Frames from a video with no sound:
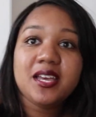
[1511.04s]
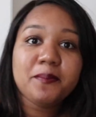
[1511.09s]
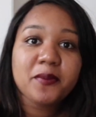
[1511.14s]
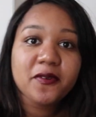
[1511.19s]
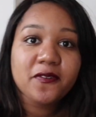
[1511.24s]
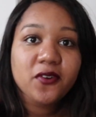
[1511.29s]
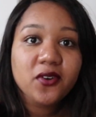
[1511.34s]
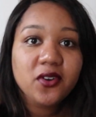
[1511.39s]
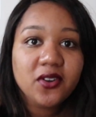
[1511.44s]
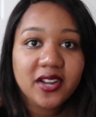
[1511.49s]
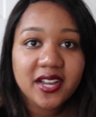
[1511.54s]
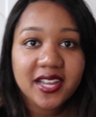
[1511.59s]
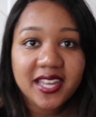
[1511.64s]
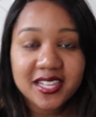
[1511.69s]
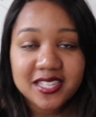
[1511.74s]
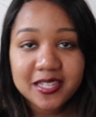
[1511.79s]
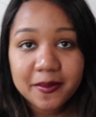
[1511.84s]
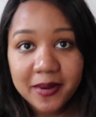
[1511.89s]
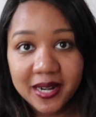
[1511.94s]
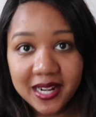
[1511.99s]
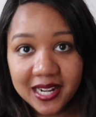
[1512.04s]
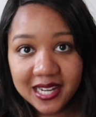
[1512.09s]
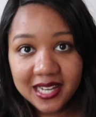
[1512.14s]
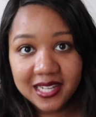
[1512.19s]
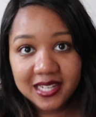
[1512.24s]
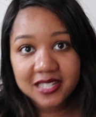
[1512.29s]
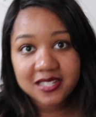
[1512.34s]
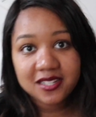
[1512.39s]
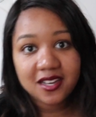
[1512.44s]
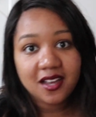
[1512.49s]
before it gets
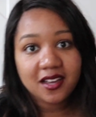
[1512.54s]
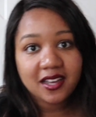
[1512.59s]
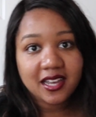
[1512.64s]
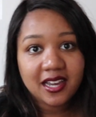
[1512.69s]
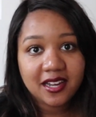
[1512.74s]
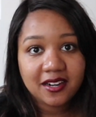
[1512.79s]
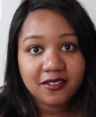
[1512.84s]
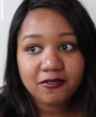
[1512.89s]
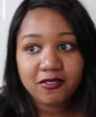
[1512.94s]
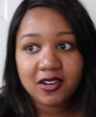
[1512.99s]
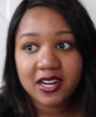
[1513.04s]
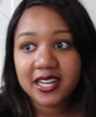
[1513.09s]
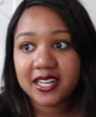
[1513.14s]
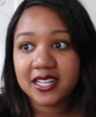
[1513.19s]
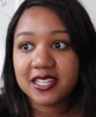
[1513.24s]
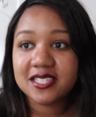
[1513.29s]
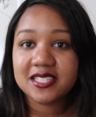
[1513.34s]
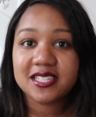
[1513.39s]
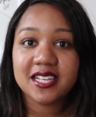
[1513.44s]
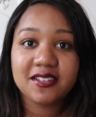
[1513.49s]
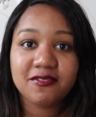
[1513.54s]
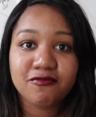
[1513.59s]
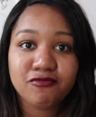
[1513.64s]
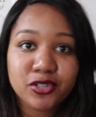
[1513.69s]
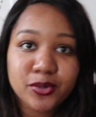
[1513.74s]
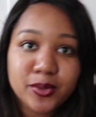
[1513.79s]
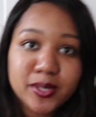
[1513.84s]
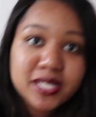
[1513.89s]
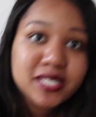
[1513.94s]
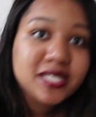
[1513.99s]
completely dark and rains and
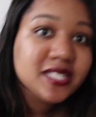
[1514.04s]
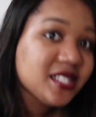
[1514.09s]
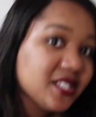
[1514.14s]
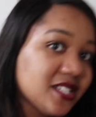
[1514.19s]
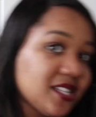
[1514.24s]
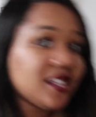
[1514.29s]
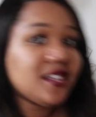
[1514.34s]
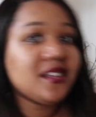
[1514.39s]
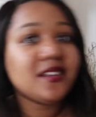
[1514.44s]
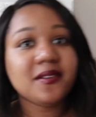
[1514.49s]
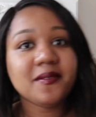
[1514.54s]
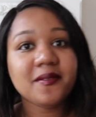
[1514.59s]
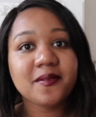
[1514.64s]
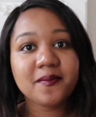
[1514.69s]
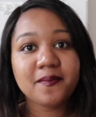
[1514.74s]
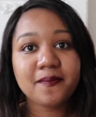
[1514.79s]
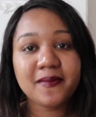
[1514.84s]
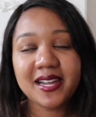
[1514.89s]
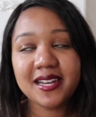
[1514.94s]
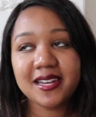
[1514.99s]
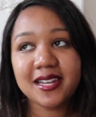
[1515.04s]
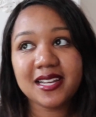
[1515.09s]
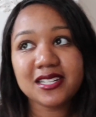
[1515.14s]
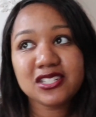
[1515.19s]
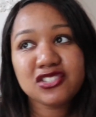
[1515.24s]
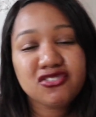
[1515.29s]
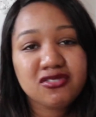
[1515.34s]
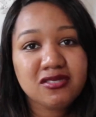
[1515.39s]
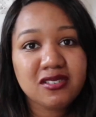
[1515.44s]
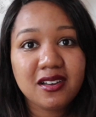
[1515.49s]
ruins my
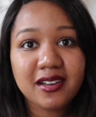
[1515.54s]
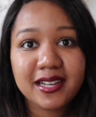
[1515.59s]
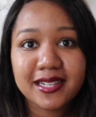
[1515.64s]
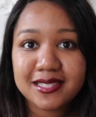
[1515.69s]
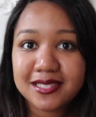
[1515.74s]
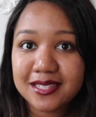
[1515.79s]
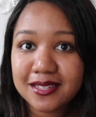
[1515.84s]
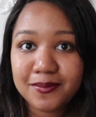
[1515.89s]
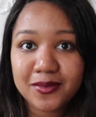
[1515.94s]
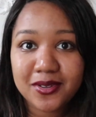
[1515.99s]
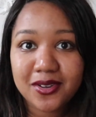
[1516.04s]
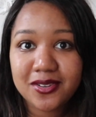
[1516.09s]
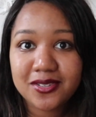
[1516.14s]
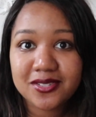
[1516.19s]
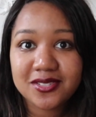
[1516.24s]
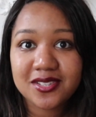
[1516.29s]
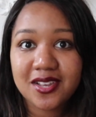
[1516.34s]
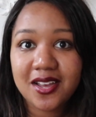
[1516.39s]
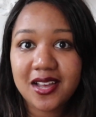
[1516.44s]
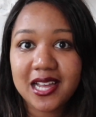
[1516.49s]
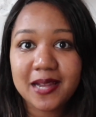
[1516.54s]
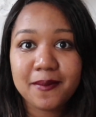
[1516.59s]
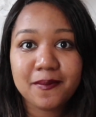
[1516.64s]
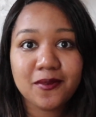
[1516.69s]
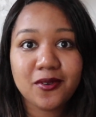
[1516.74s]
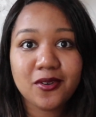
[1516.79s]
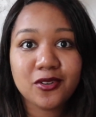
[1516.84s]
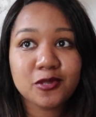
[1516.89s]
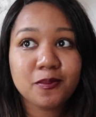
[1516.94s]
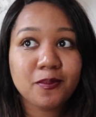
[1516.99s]
natural lighting, because I
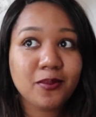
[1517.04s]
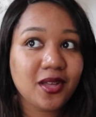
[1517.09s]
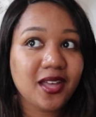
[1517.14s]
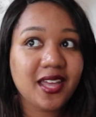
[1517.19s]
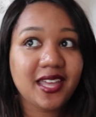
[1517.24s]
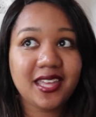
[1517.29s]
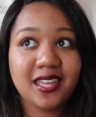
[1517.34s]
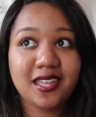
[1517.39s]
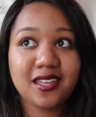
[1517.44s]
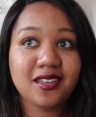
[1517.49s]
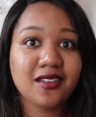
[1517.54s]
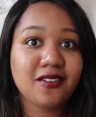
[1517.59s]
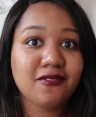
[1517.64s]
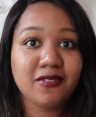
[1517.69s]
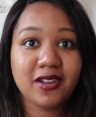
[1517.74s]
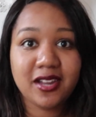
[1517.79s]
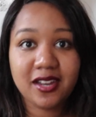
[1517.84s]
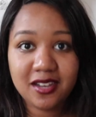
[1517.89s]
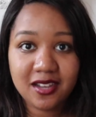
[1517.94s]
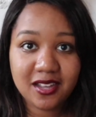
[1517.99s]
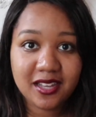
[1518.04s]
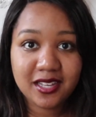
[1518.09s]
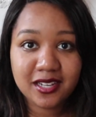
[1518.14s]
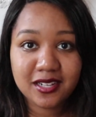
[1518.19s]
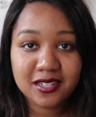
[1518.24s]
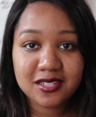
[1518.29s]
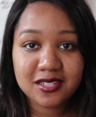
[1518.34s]
am not buying a ring light,